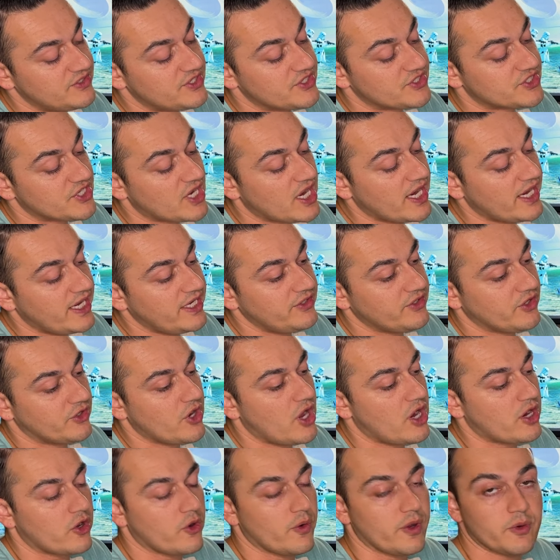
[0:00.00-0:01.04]
design. They're
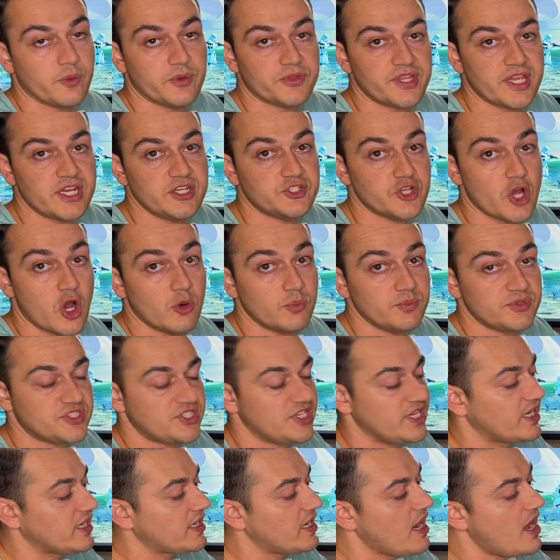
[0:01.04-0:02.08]
not going with a dome
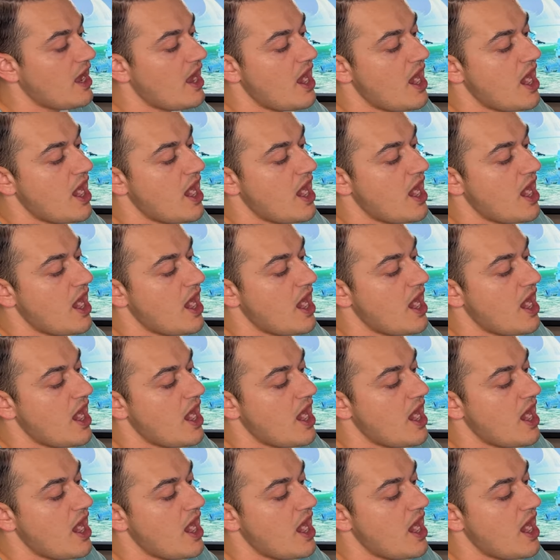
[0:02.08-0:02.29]
stick.